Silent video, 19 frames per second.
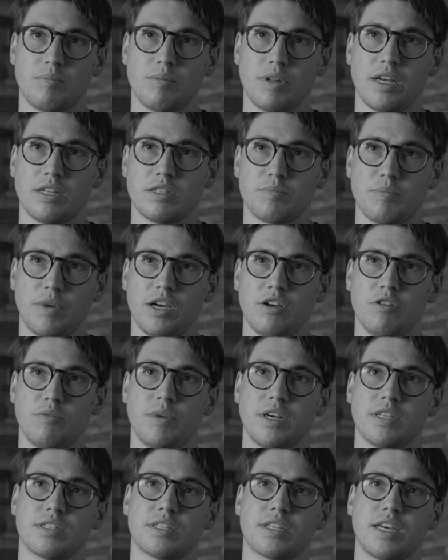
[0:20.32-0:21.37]
plant's
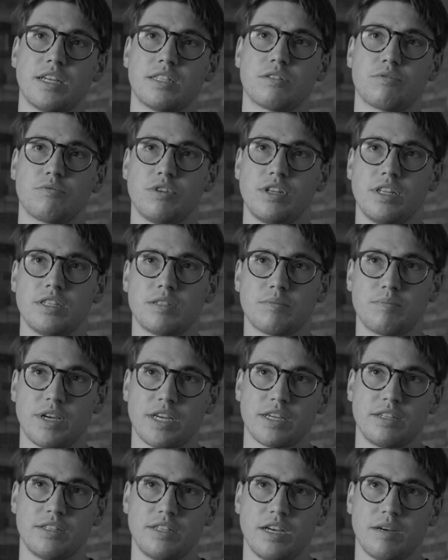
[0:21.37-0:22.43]
biomass gets released
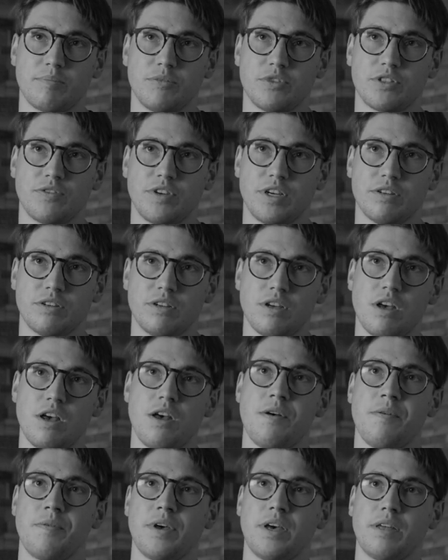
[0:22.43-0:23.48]
back in the atmosphere.
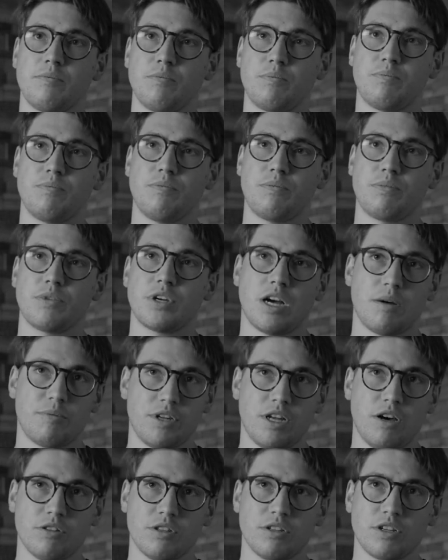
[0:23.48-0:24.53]
And
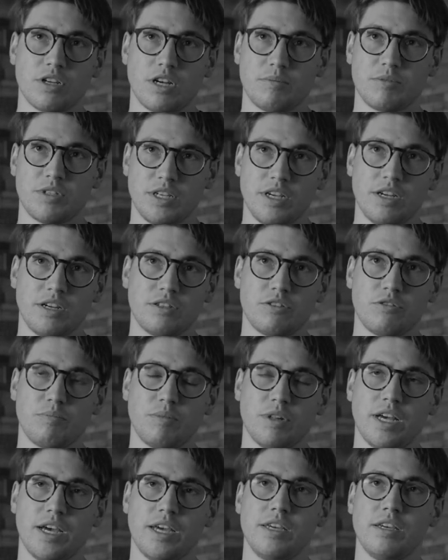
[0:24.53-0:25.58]
Carbonauten comes here into
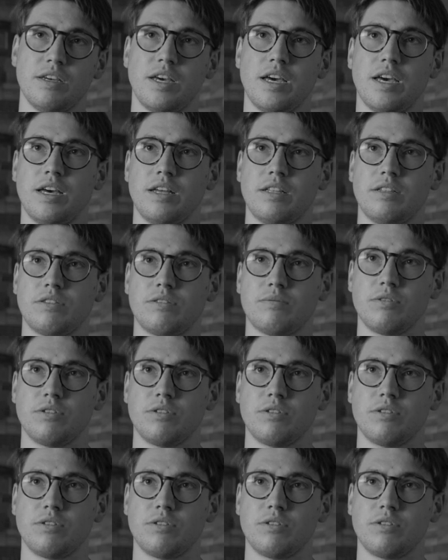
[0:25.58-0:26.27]
play and